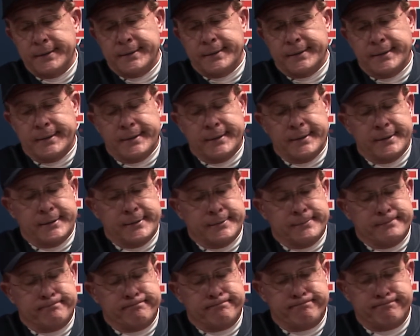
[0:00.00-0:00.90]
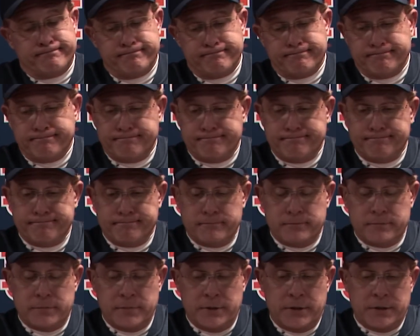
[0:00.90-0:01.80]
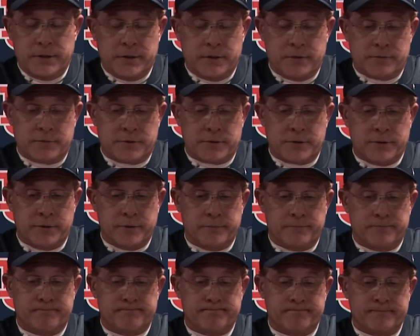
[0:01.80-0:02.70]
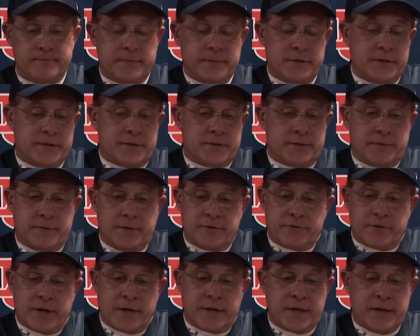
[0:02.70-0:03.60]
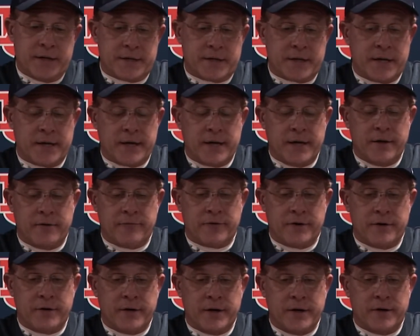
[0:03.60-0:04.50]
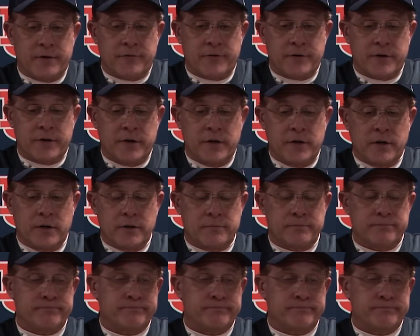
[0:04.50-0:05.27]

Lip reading: You know, so just trying to get Tank healthier and healthier, you know.